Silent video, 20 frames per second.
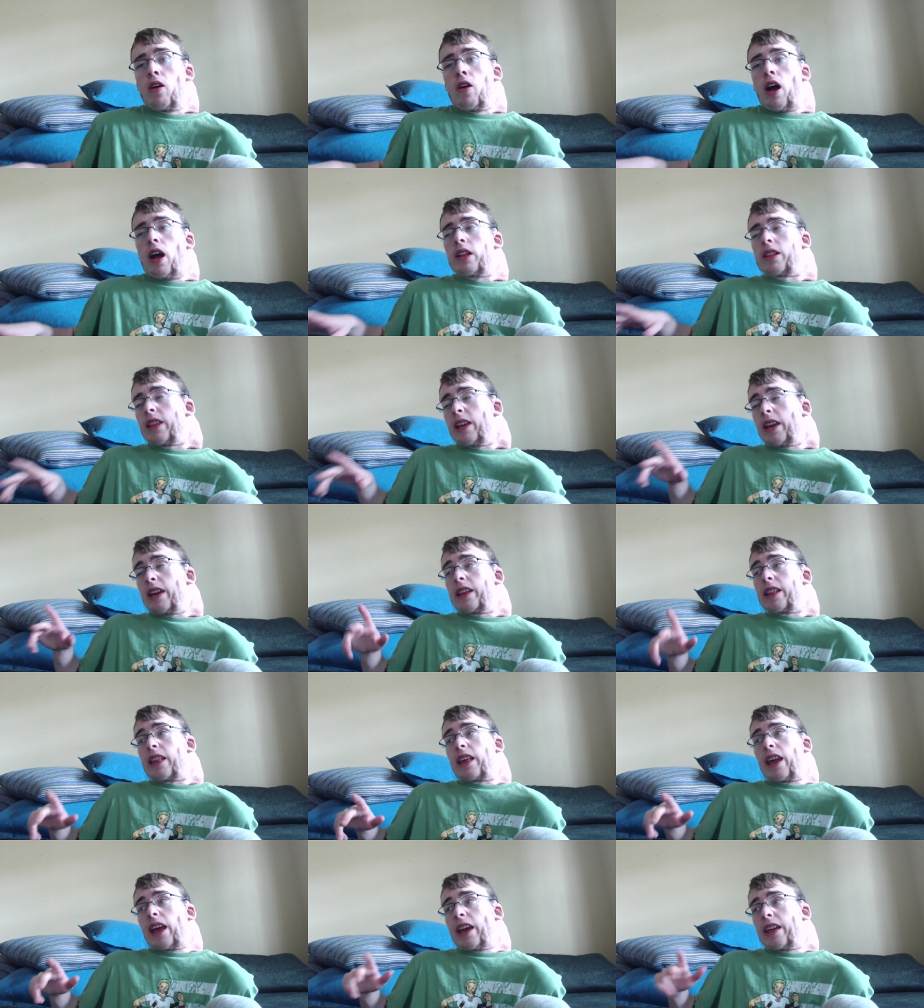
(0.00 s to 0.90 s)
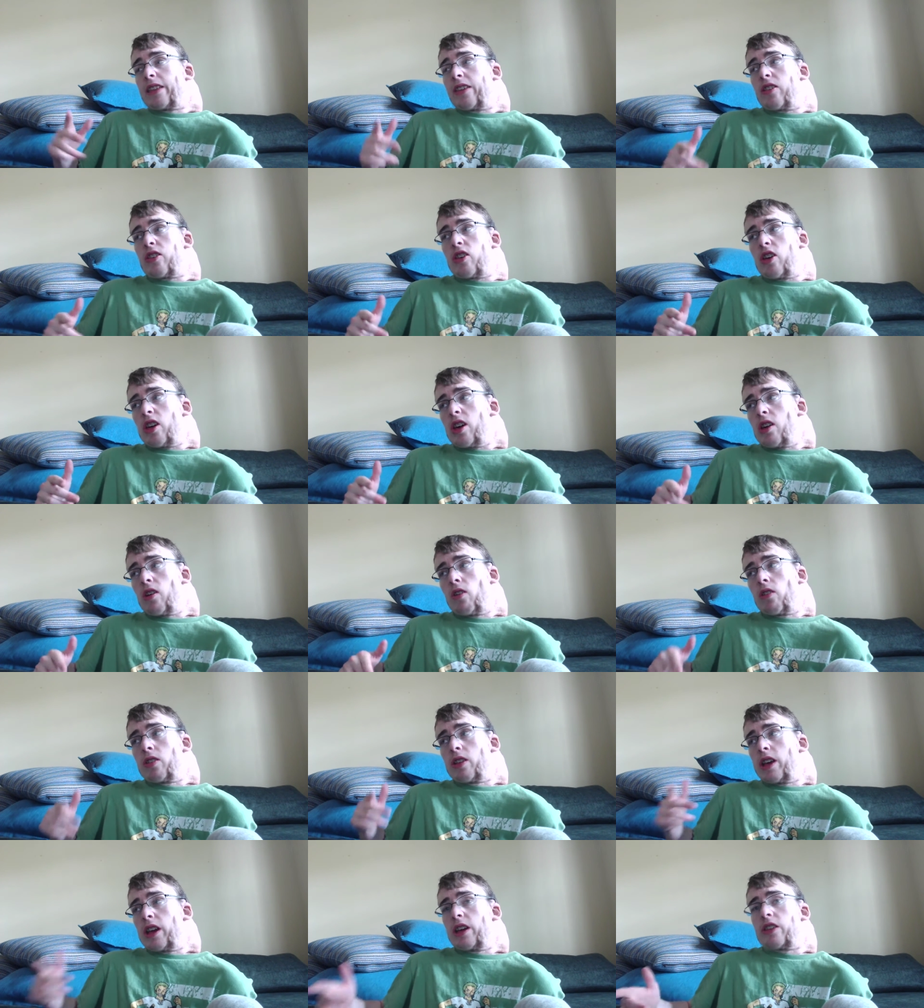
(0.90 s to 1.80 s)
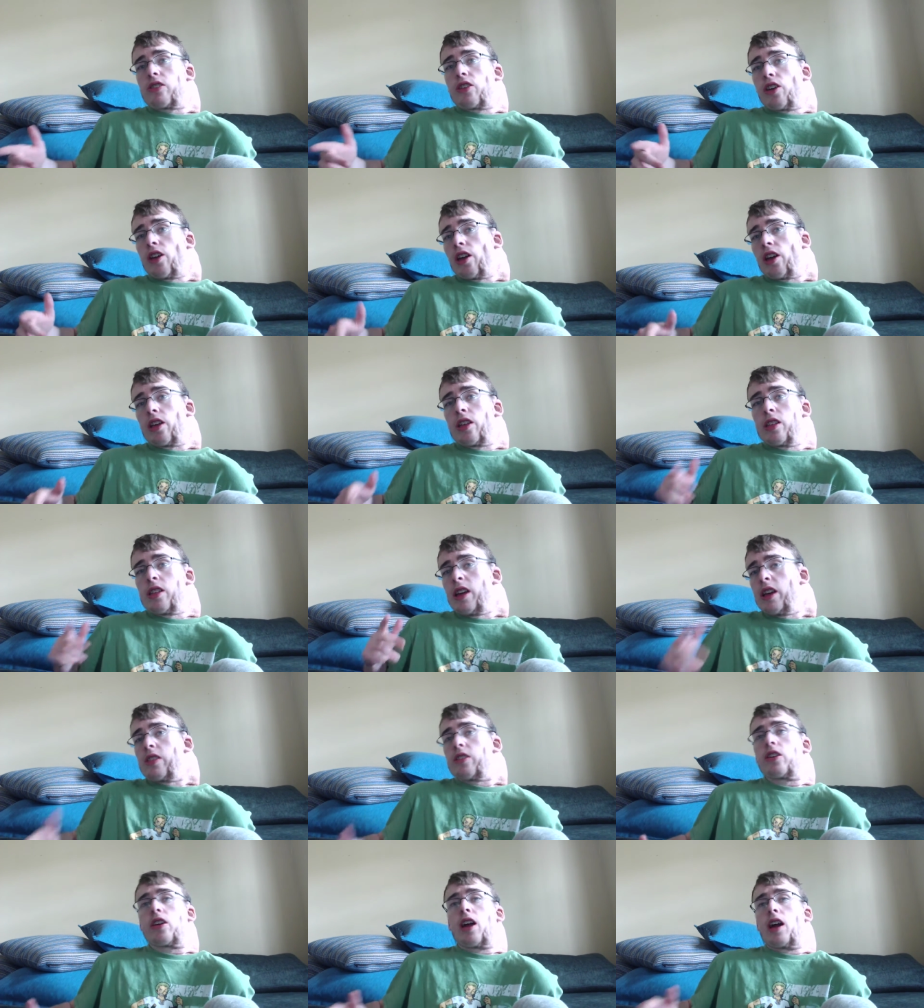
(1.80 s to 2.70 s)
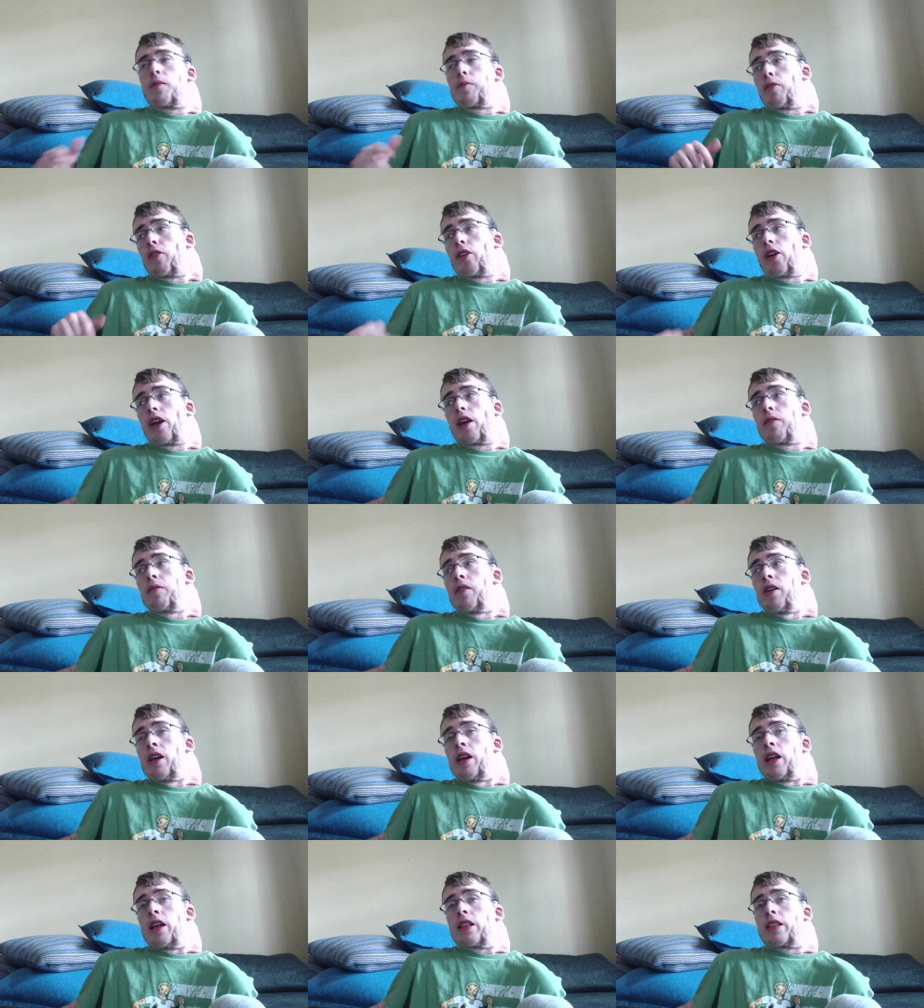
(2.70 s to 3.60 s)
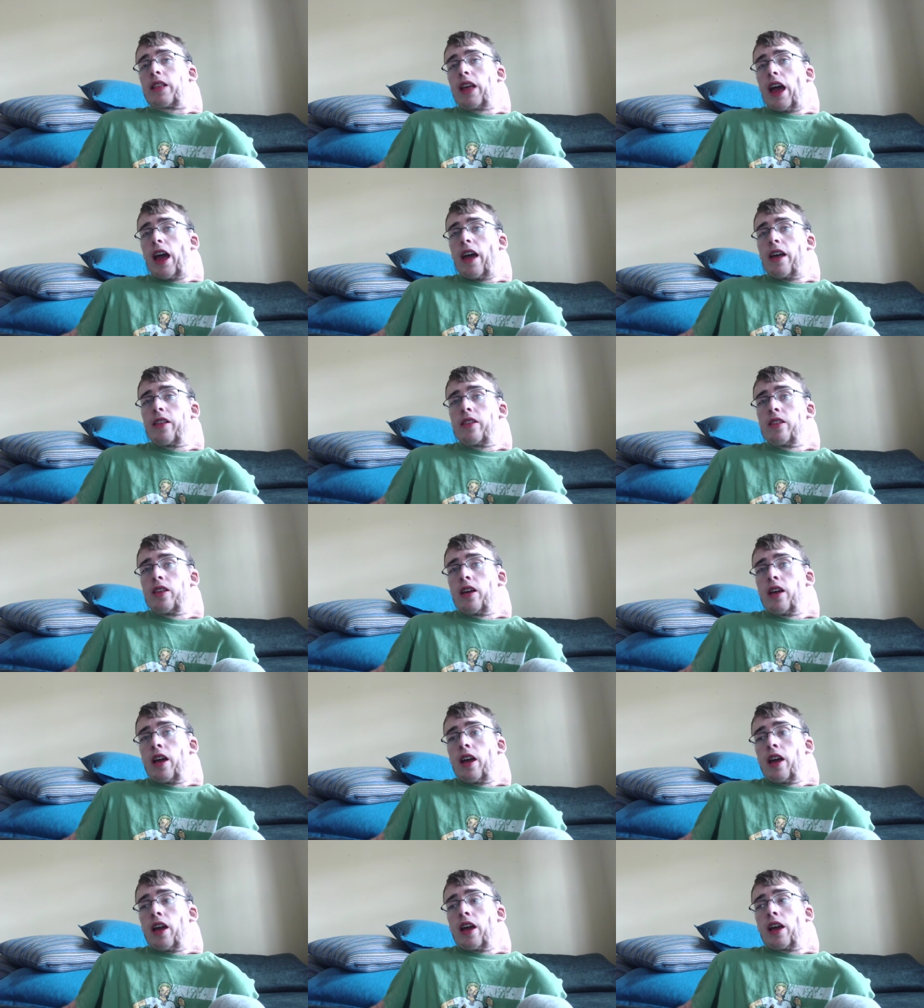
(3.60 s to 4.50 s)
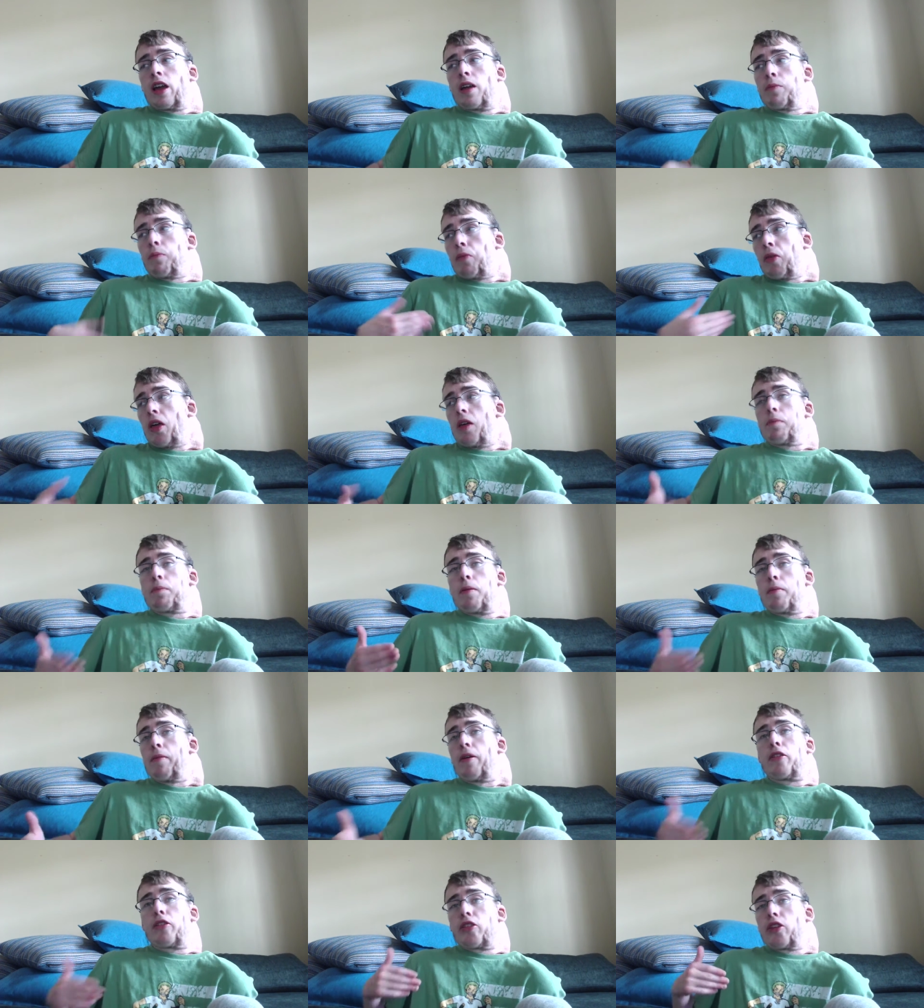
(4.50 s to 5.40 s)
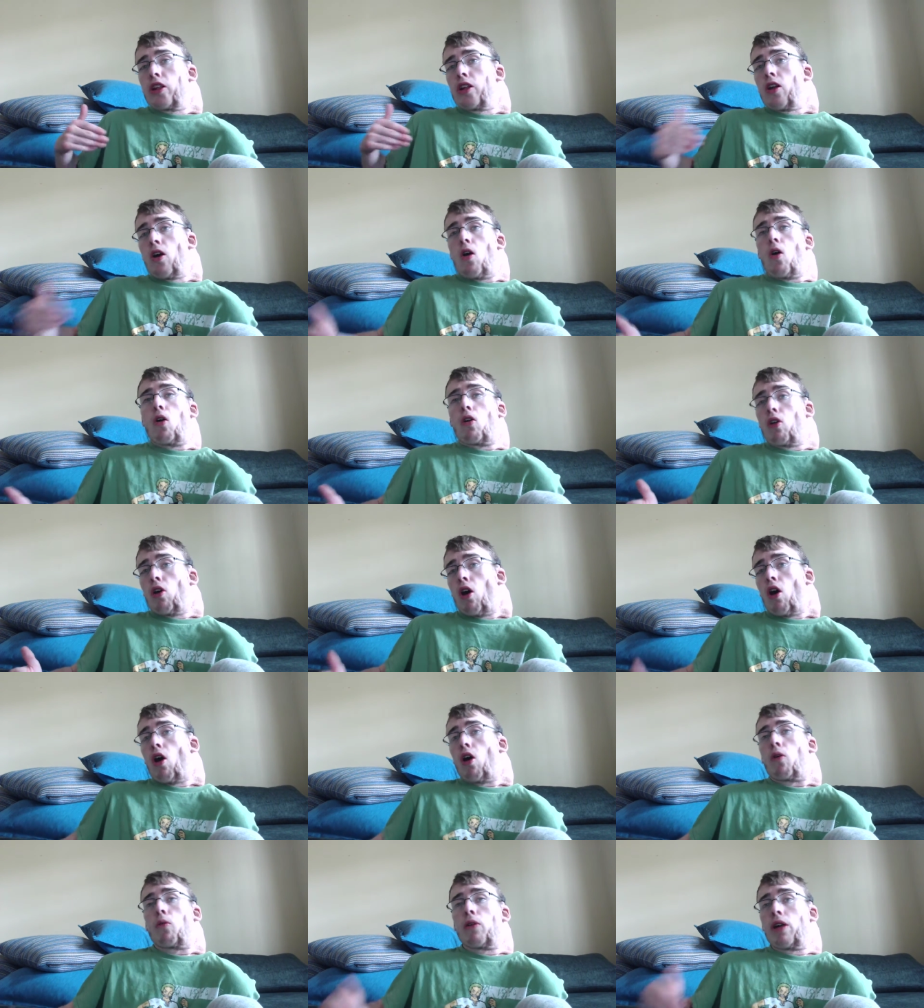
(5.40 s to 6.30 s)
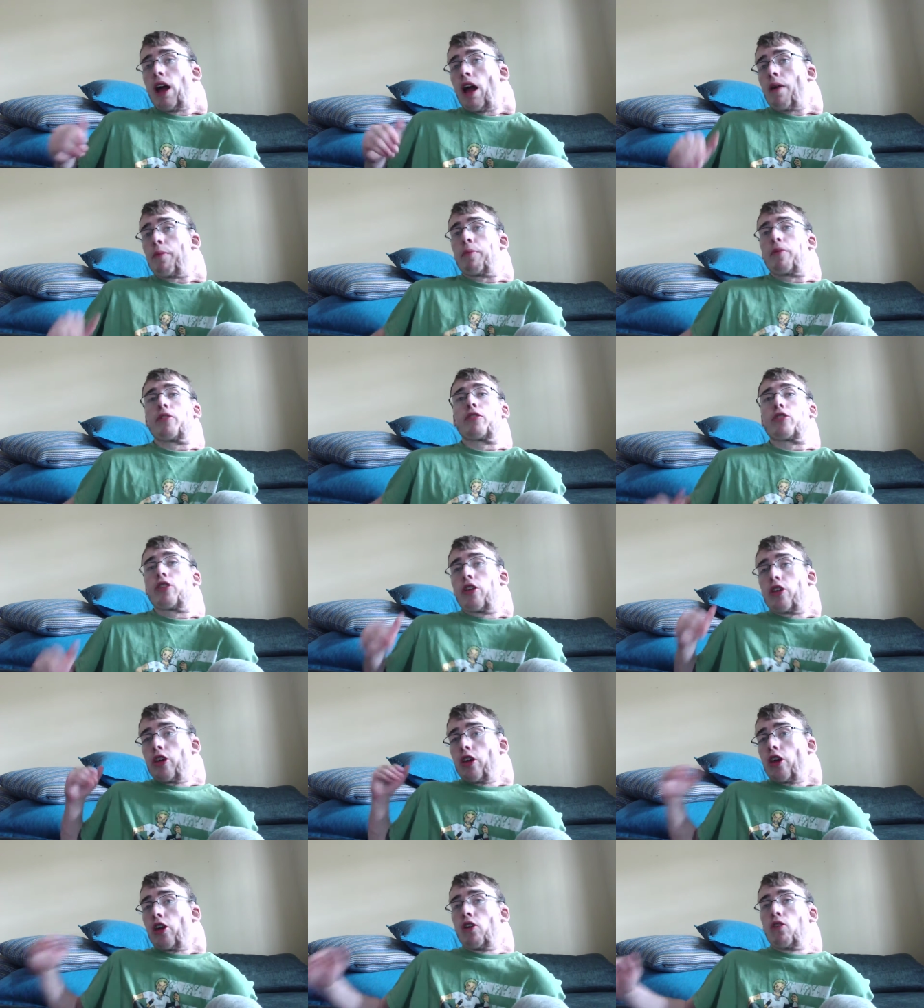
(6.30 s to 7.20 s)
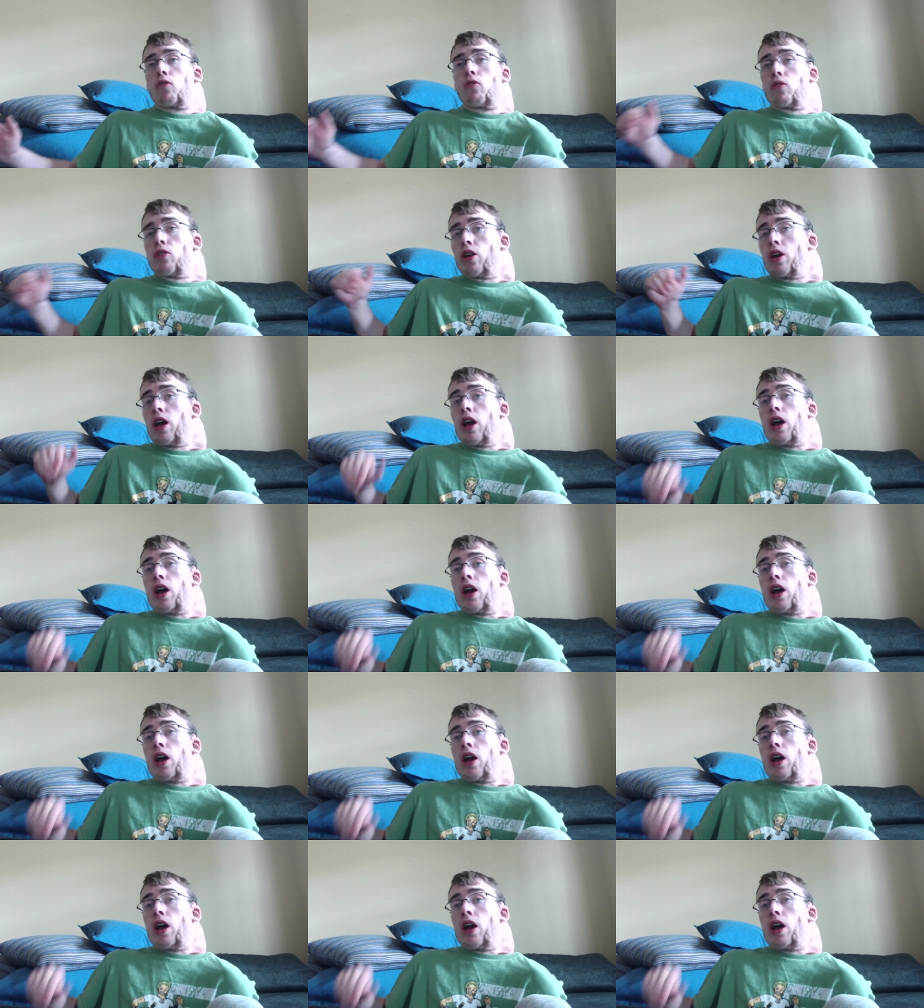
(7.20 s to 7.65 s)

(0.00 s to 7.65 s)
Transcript: I think it's Ichiji or Niji, Niji I believe, said, complete mention at all costs, what happened to you,